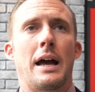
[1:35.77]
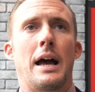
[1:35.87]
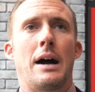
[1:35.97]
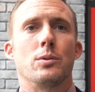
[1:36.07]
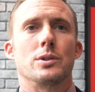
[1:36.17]

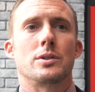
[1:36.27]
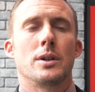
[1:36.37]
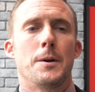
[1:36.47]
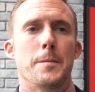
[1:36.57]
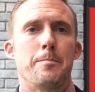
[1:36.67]

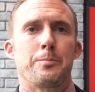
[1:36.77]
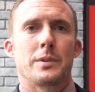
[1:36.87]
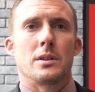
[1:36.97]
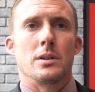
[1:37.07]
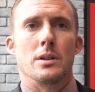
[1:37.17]

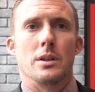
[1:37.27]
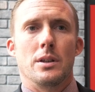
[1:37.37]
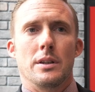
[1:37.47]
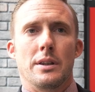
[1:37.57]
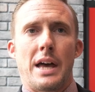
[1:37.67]

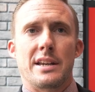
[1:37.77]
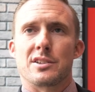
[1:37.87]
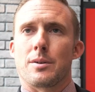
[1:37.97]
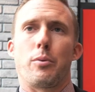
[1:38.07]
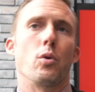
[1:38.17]
That
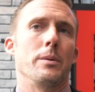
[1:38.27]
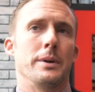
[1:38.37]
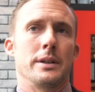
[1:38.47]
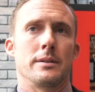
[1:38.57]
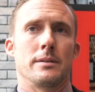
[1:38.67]

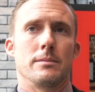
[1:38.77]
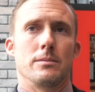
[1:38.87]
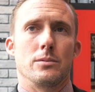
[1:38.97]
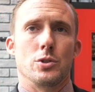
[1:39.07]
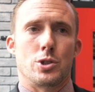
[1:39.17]
disappointment
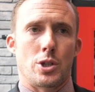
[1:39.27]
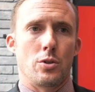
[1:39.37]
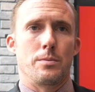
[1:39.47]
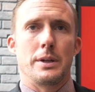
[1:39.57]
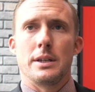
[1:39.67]

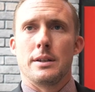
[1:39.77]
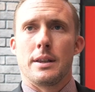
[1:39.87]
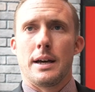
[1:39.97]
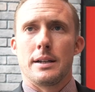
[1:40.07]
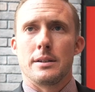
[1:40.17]
showed me
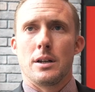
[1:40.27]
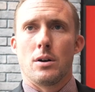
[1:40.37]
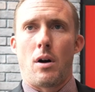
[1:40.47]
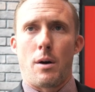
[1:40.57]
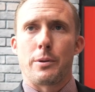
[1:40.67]
that, you
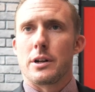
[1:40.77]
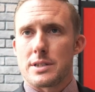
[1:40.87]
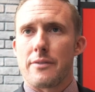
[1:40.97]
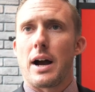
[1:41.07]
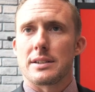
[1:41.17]
know, our
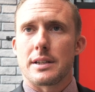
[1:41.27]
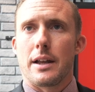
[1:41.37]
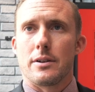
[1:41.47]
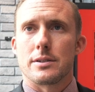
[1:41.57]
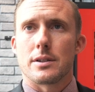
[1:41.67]
players have high
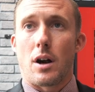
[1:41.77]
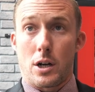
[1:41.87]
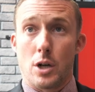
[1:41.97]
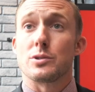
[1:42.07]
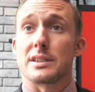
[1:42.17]
standards.
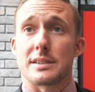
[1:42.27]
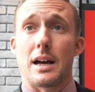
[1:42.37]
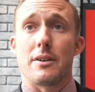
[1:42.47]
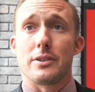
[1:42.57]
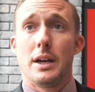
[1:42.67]
Our coaching
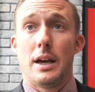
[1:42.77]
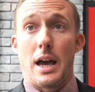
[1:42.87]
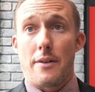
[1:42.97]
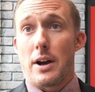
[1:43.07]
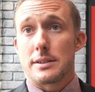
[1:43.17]
staff
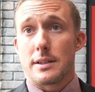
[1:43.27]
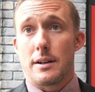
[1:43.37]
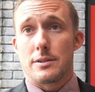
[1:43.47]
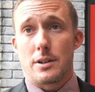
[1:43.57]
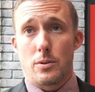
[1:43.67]
have high
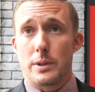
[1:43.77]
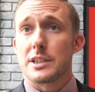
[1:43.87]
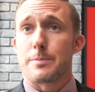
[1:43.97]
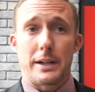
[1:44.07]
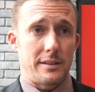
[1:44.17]
standards. You know, we
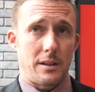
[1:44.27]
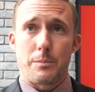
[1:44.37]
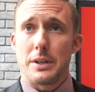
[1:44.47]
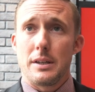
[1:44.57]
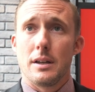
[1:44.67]
expect to
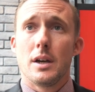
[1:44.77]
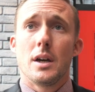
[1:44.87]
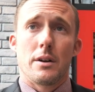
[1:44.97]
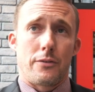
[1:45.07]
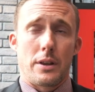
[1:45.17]
compete
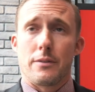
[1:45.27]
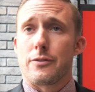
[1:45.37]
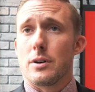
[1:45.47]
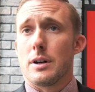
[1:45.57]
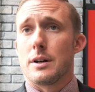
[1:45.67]

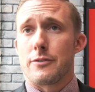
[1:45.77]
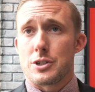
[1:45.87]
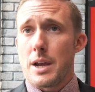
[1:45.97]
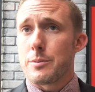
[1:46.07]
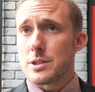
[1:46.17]
for
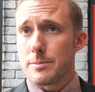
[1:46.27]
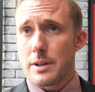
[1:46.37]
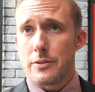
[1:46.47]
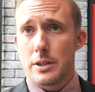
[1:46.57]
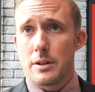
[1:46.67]

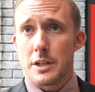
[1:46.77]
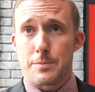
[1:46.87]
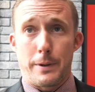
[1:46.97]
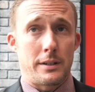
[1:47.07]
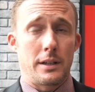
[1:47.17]
championships every year and
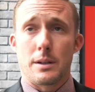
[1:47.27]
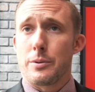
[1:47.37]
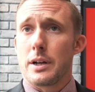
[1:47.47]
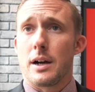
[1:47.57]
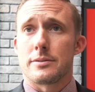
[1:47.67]
expect to get in the
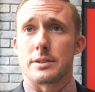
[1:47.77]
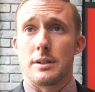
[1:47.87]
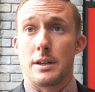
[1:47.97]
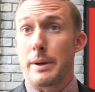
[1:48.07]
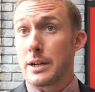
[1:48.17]
playoffs
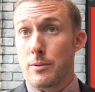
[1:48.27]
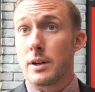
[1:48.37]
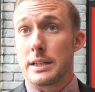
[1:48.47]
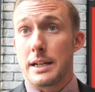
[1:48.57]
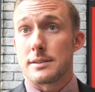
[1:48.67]
and make a
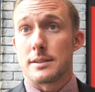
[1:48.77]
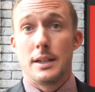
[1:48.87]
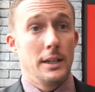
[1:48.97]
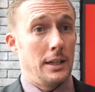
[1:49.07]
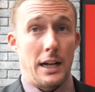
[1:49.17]
run. And that's
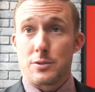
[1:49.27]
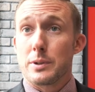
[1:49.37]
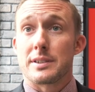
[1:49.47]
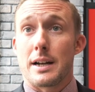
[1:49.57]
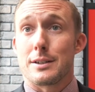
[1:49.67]
what
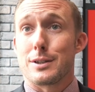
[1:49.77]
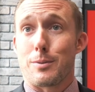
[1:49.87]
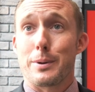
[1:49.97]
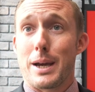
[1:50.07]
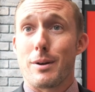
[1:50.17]
we set out to do. That's
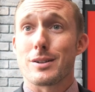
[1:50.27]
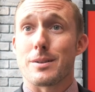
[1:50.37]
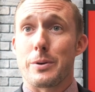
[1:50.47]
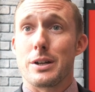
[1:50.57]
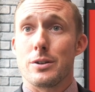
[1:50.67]
what we came to
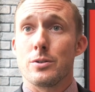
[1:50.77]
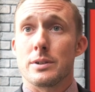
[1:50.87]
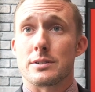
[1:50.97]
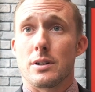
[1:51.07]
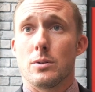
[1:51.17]
Austin Peay to do.
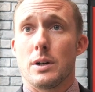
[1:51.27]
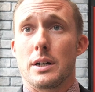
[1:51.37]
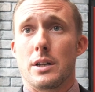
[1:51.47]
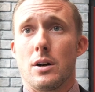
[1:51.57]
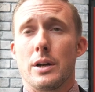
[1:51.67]
And so,
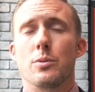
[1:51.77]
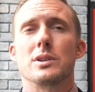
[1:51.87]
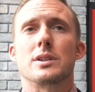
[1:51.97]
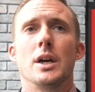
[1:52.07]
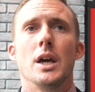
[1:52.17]
you know, it
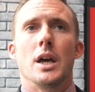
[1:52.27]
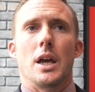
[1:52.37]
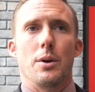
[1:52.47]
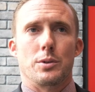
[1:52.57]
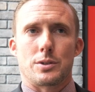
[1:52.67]
was
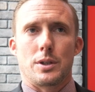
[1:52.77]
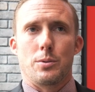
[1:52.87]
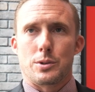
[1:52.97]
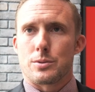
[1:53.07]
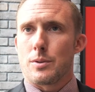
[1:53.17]

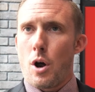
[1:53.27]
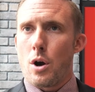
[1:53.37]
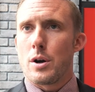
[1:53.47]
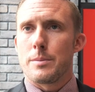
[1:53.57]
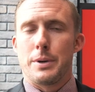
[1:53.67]

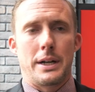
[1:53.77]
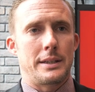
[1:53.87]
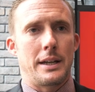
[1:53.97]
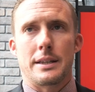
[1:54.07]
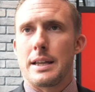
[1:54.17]
hard. But
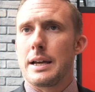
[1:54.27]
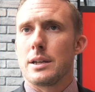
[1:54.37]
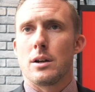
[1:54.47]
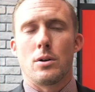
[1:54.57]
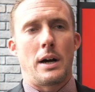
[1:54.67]
at the end of the day,
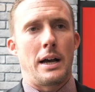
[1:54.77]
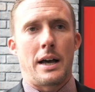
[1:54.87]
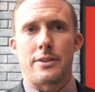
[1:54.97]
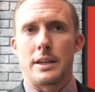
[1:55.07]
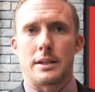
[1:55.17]
you know,
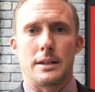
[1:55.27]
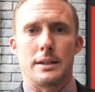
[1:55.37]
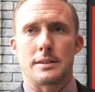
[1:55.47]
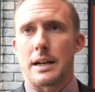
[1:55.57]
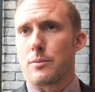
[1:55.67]
I think
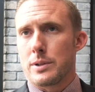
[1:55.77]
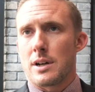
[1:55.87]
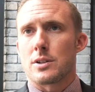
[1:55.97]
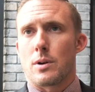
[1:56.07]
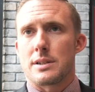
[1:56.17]
it's like we
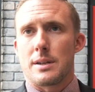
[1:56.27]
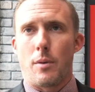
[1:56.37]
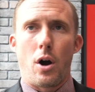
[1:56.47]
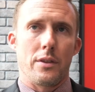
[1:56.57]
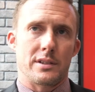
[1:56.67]
talked to our
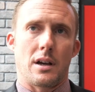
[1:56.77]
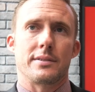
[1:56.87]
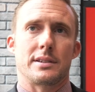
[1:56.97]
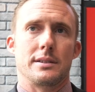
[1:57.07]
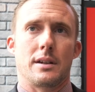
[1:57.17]
team all this
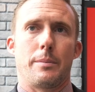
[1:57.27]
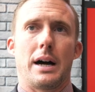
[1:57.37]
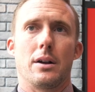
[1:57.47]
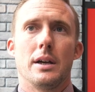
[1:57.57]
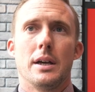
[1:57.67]
offseason
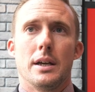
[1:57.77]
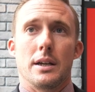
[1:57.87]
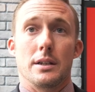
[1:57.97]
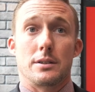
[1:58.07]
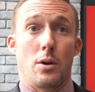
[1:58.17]
about
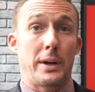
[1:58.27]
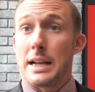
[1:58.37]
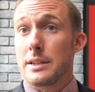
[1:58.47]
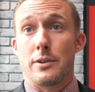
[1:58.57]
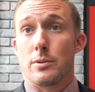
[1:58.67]
is, you know, we
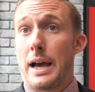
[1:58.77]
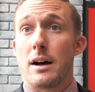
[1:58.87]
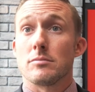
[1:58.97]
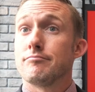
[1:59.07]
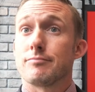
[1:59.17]
got to leave no
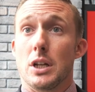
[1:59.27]
doubt.